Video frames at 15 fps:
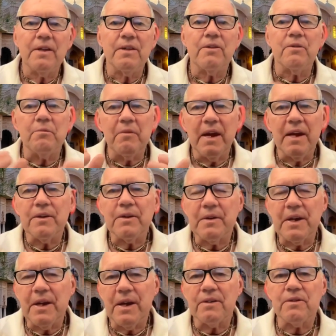to make your
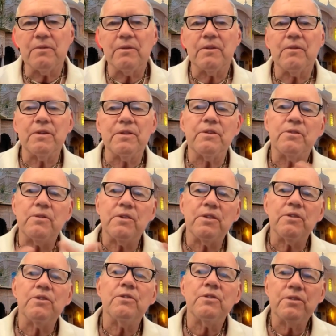connection with Krishna, you can
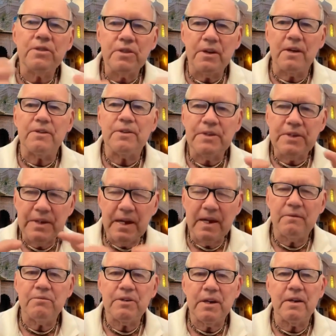use that
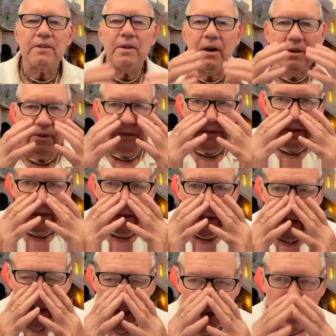same technology
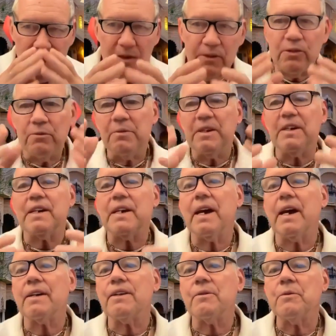to be
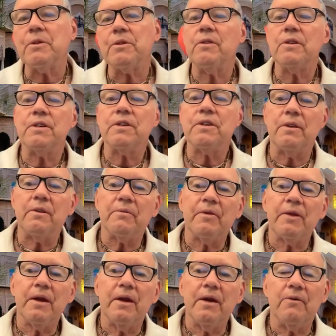connected with Krishna.
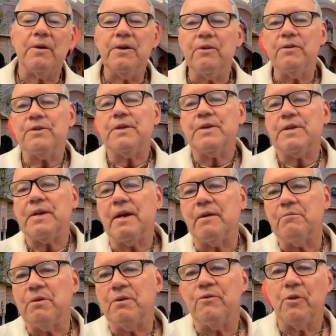We used to say
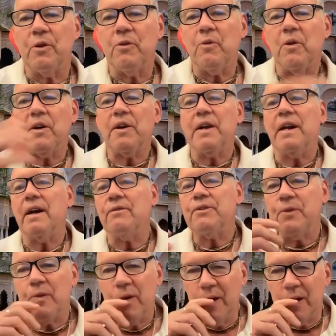before work and
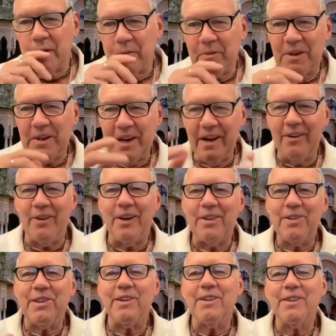after work, but now I
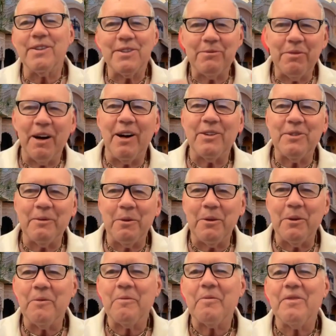think it's
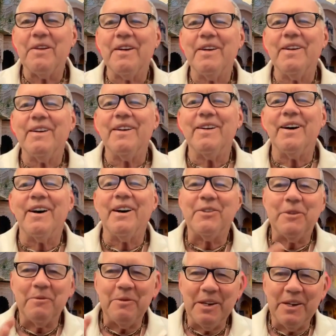possible
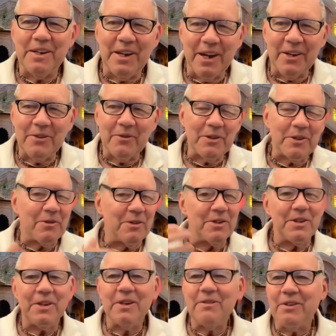to be connected with
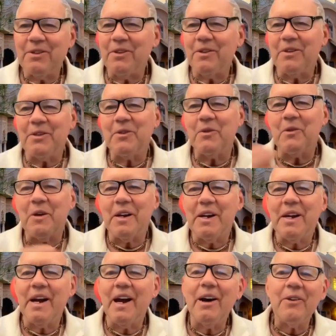Krishna even during your
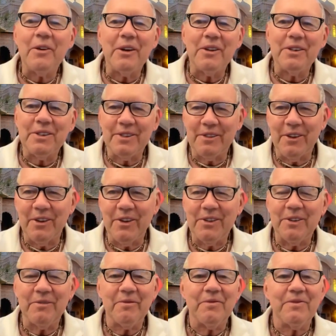working hours, of course.